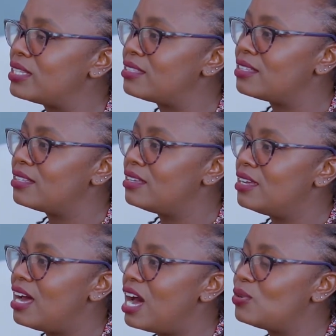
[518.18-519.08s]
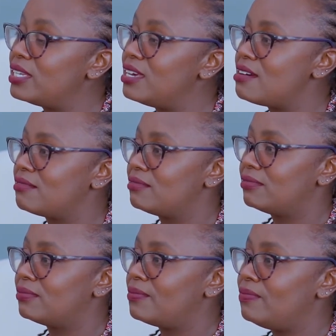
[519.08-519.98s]
was out here.
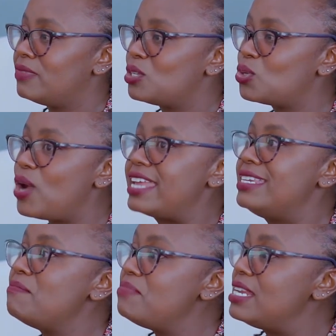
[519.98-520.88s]
So I didn't